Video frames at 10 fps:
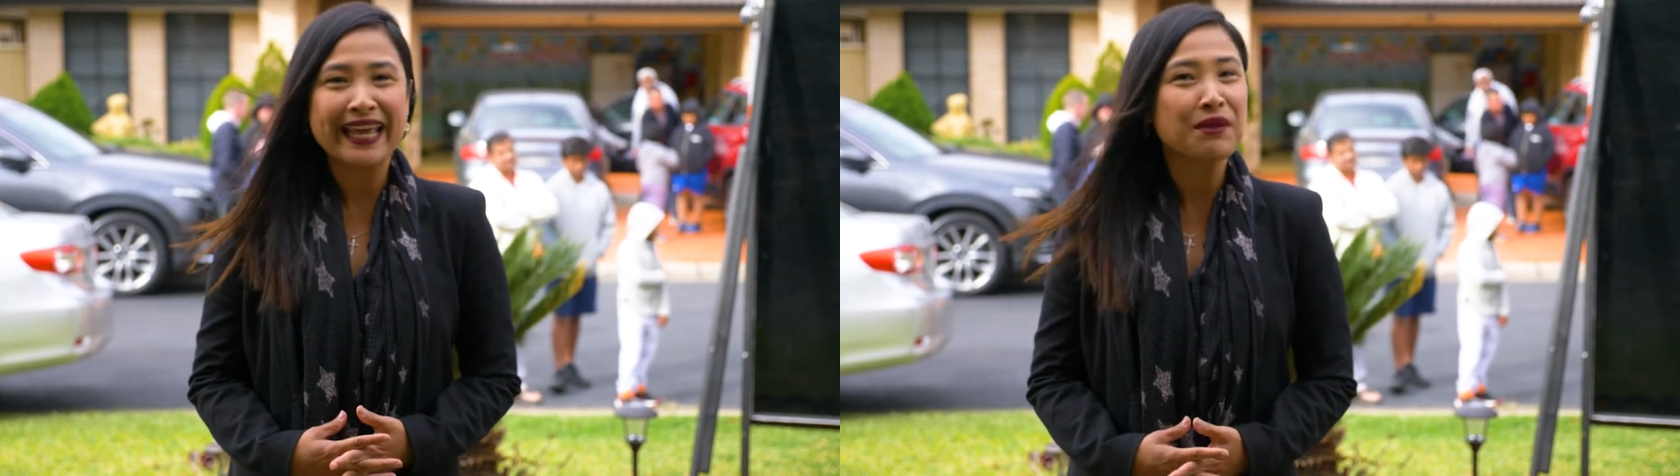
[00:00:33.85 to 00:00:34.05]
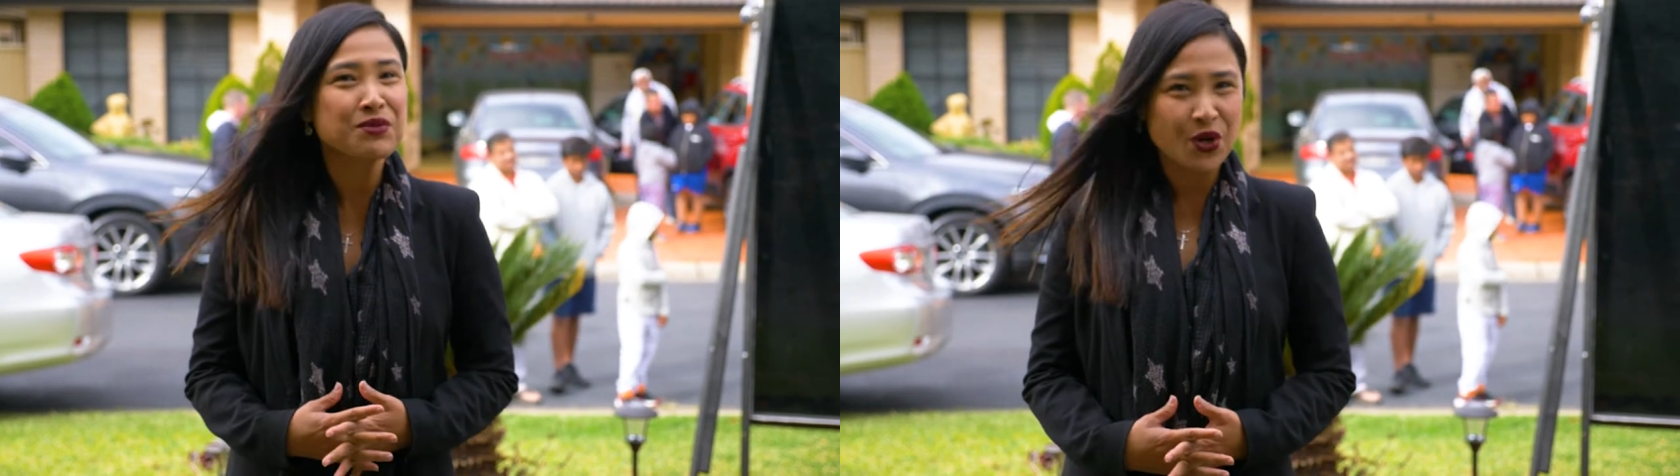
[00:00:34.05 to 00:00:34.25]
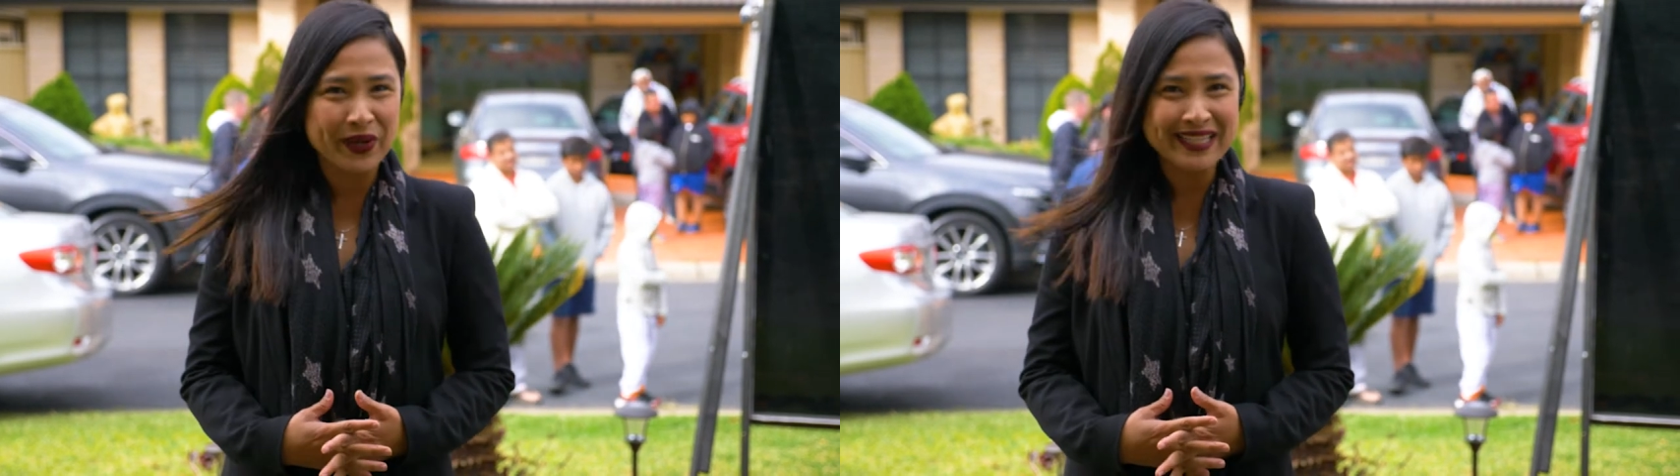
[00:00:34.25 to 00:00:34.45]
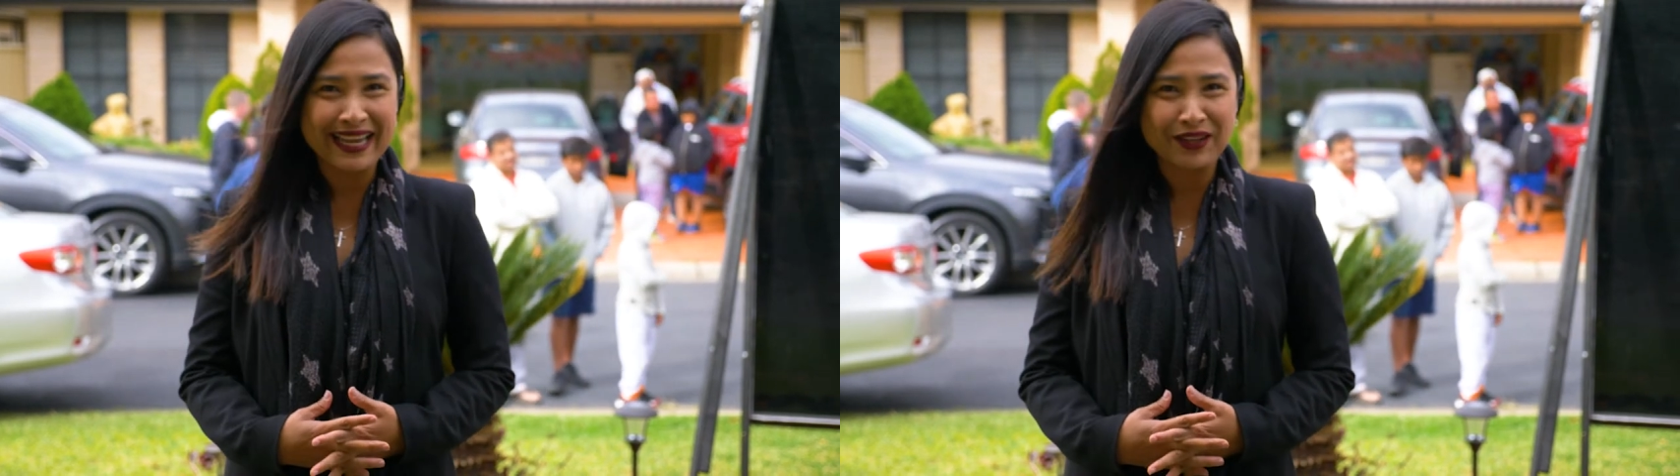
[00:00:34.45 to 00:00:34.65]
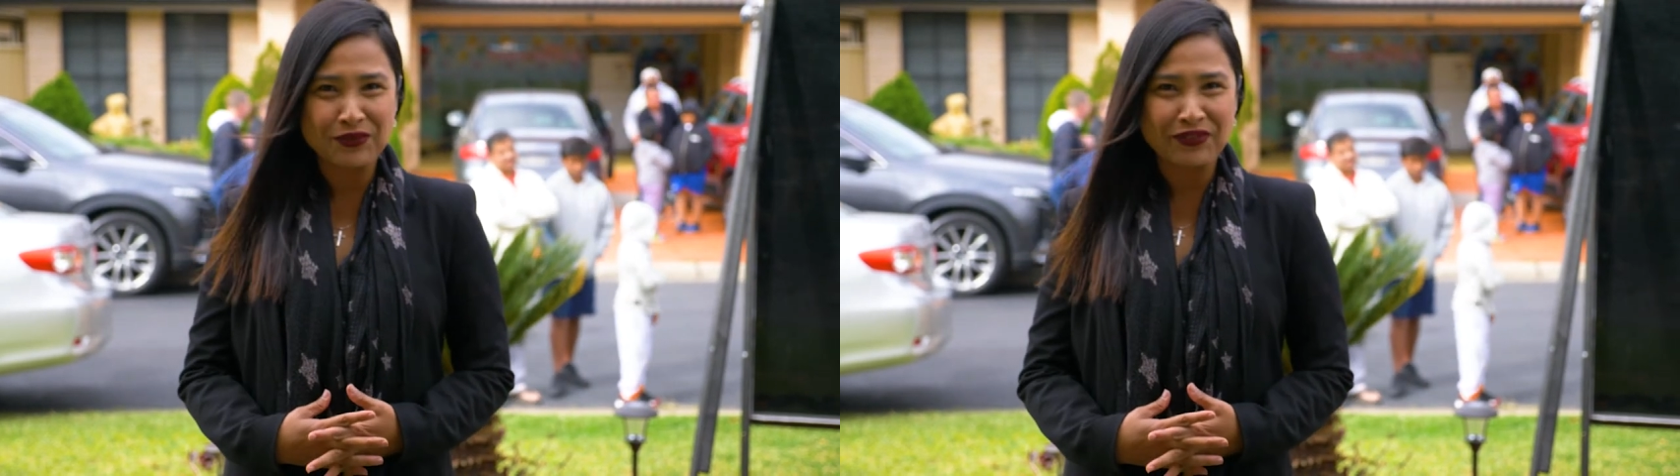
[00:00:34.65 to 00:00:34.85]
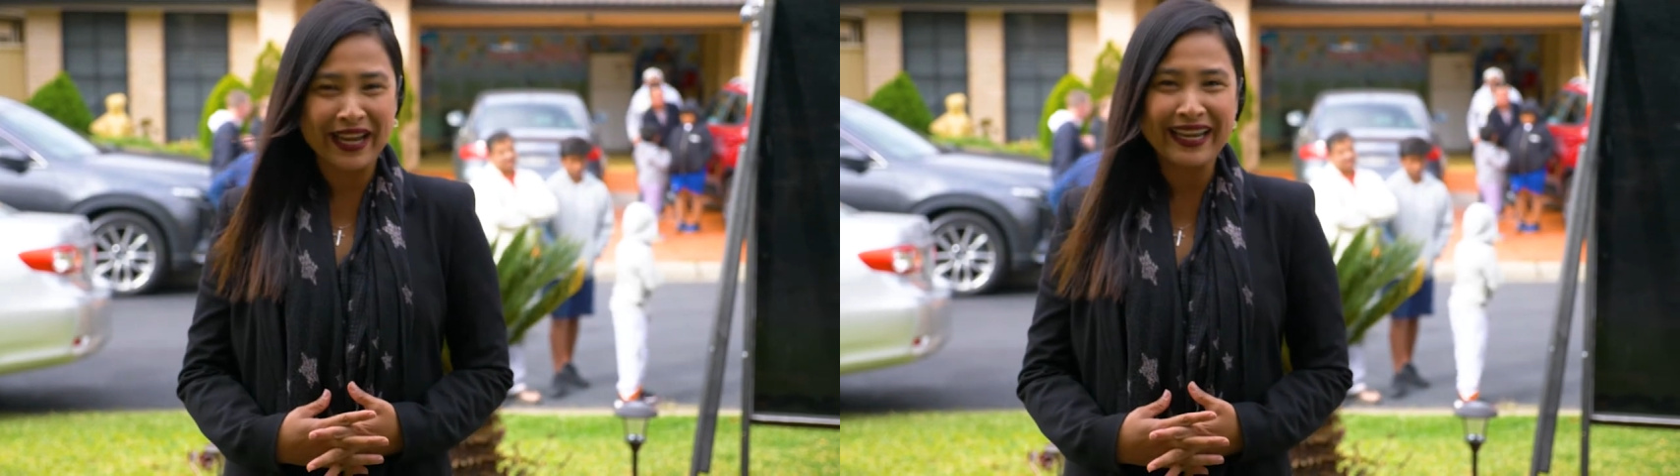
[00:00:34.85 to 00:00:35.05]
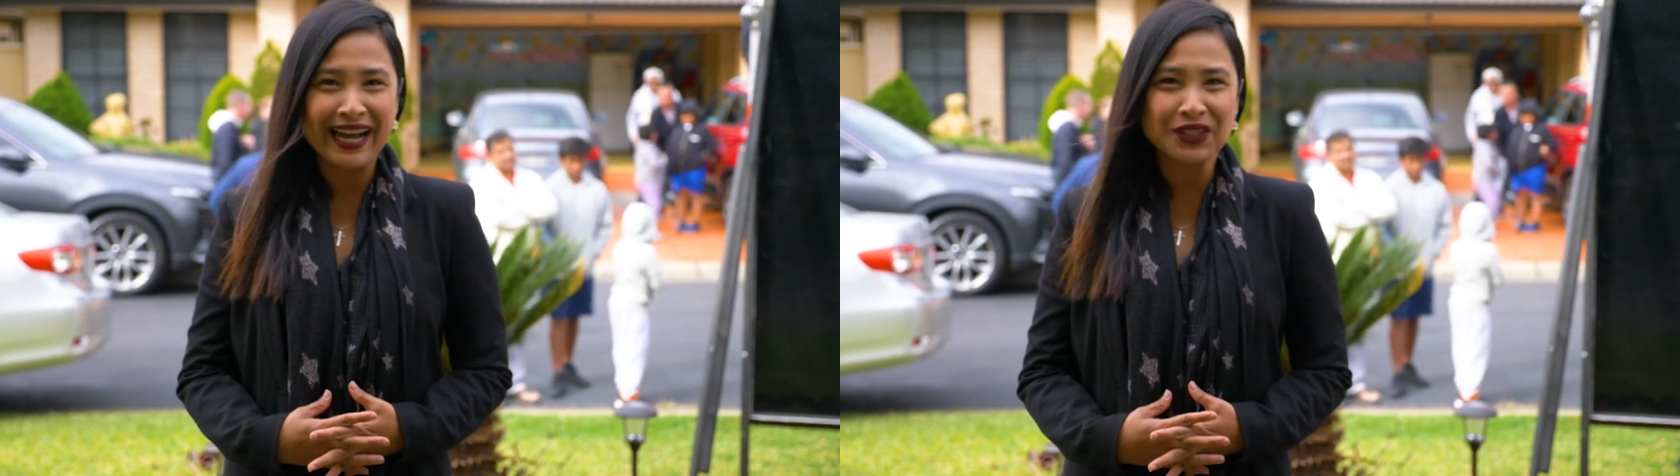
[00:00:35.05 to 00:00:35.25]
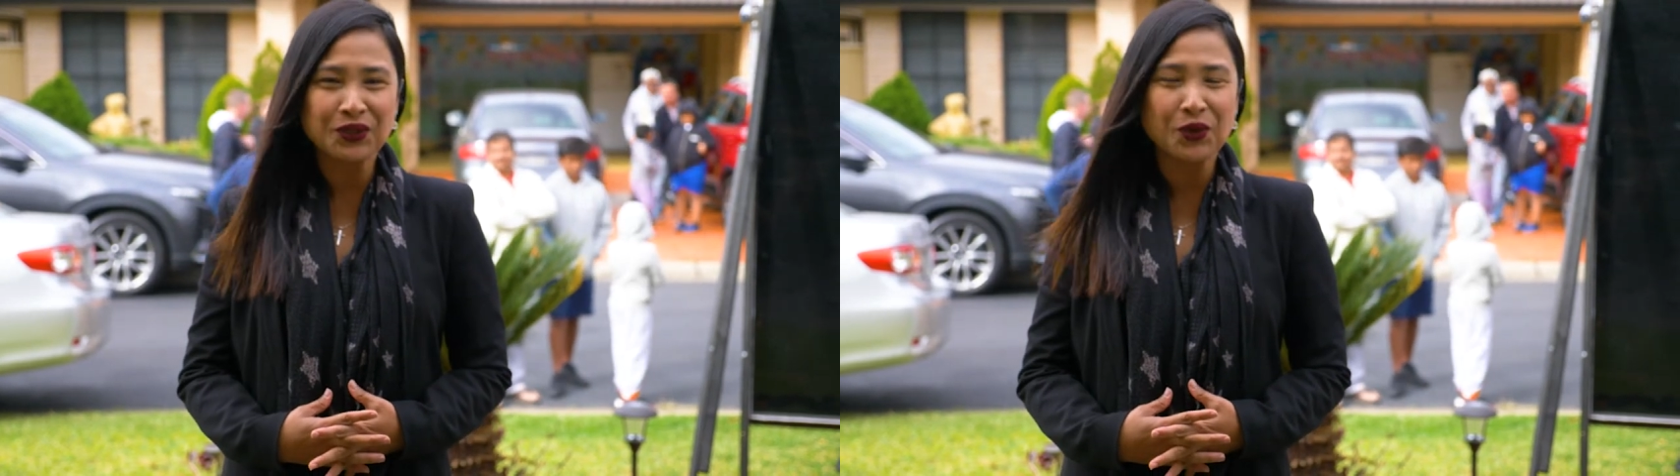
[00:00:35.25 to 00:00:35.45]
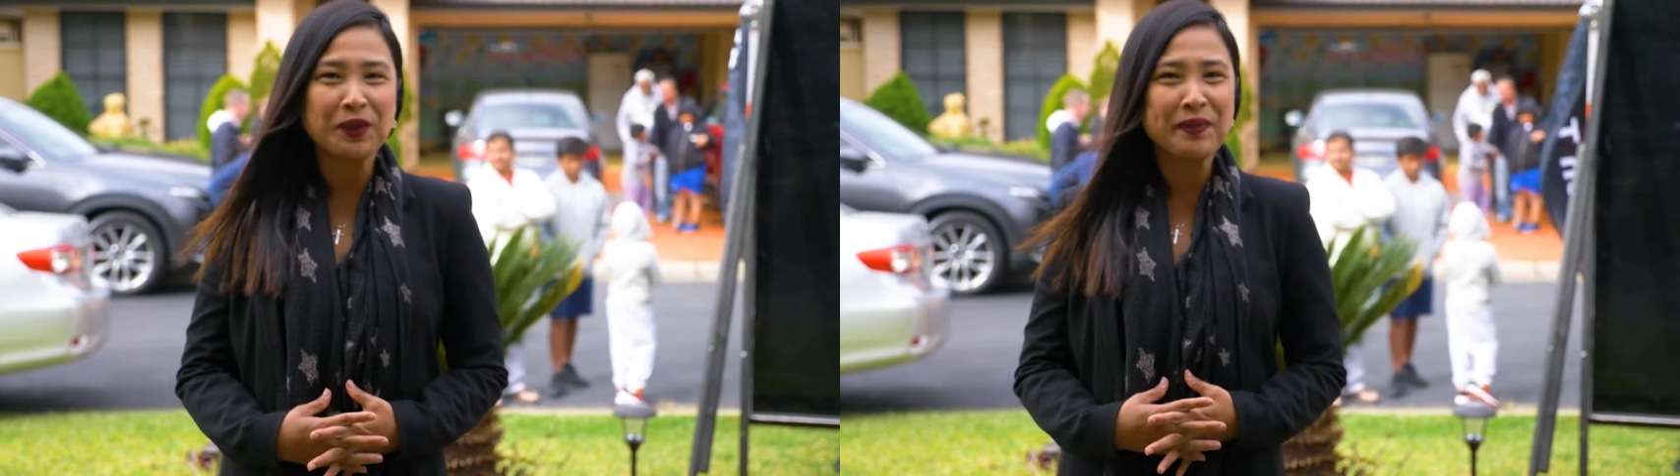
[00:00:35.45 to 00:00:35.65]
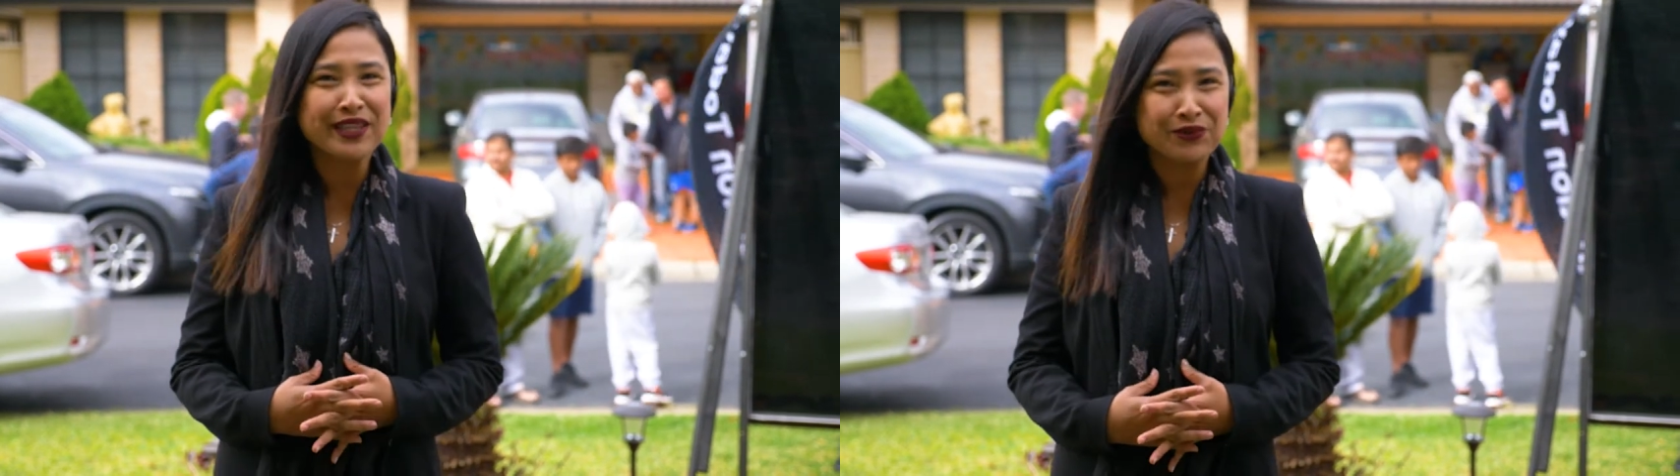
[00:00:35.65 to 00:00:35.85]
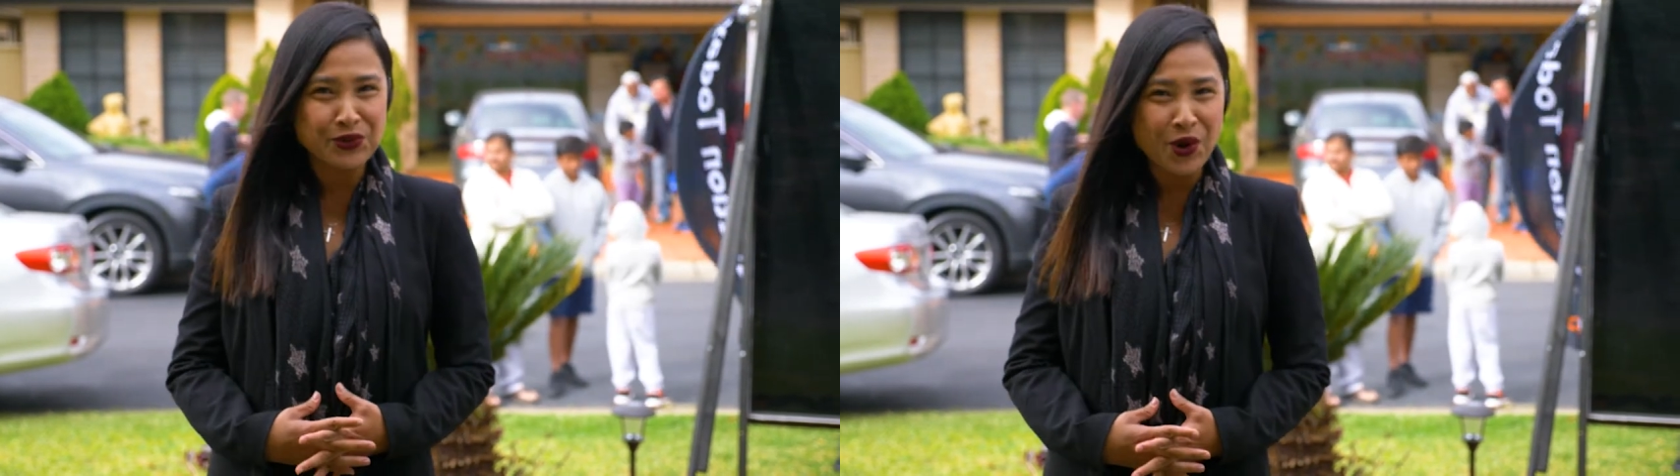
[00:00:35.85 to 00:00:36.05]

and I'm so excited to find out who will be the new